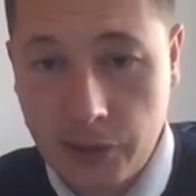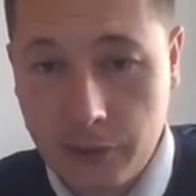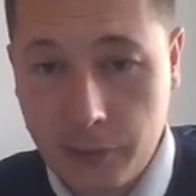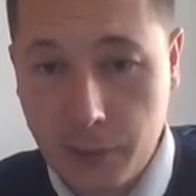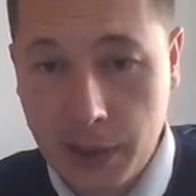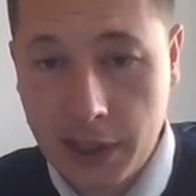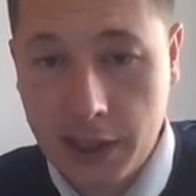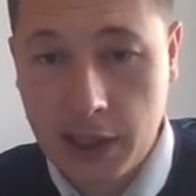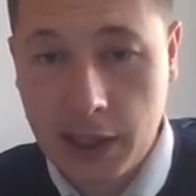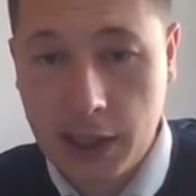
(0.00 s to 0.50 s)
If
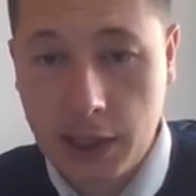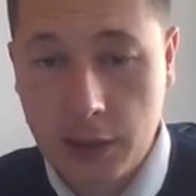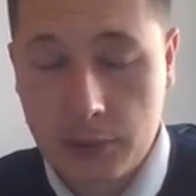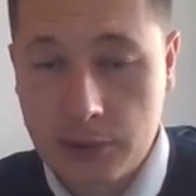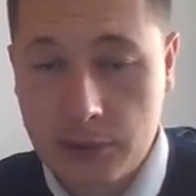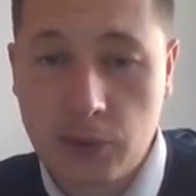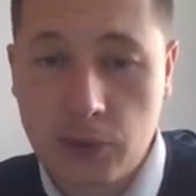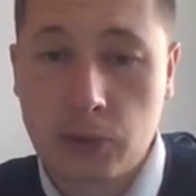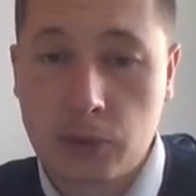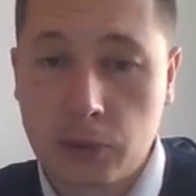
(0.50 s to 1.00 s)
black
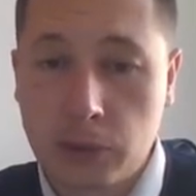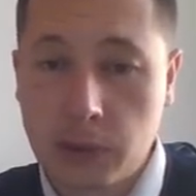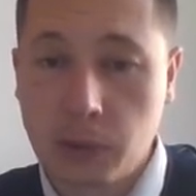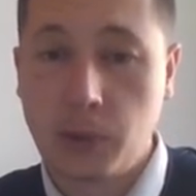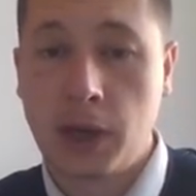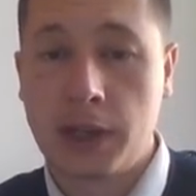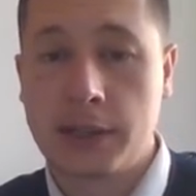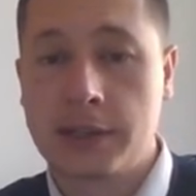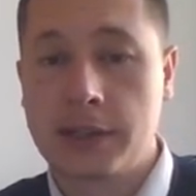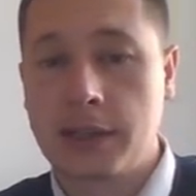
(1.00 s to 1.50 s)
allows rook to
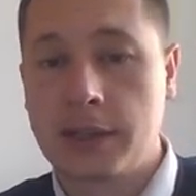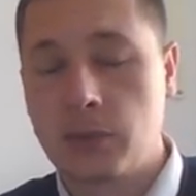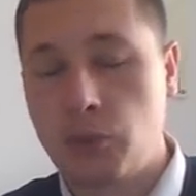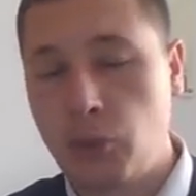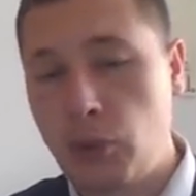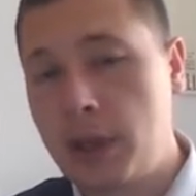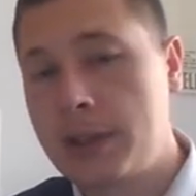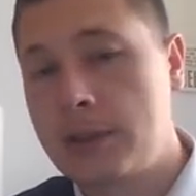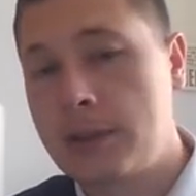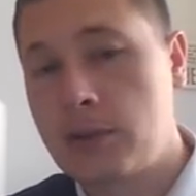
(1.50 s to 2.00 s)
e1, then
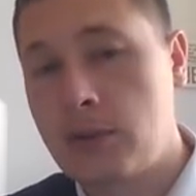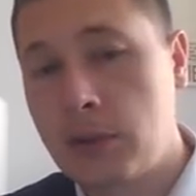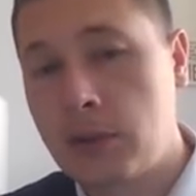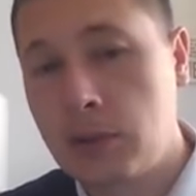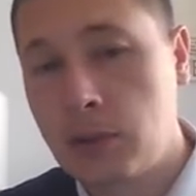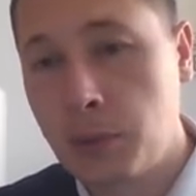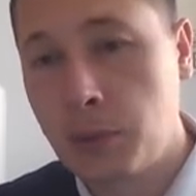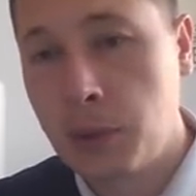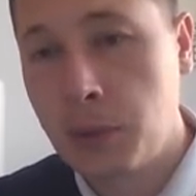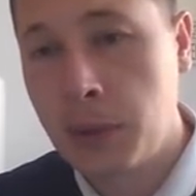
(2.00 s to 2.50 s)
white is going
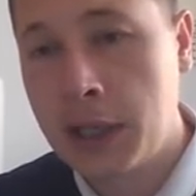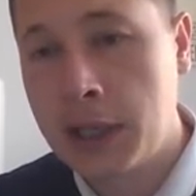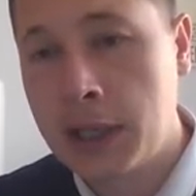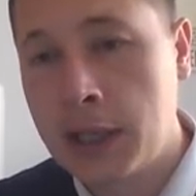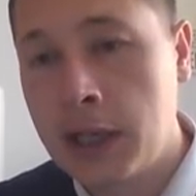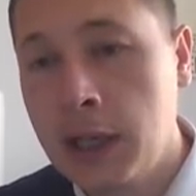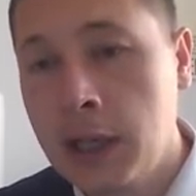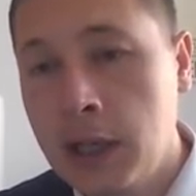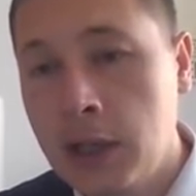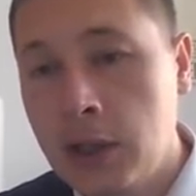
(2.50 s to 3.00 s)
to be winning.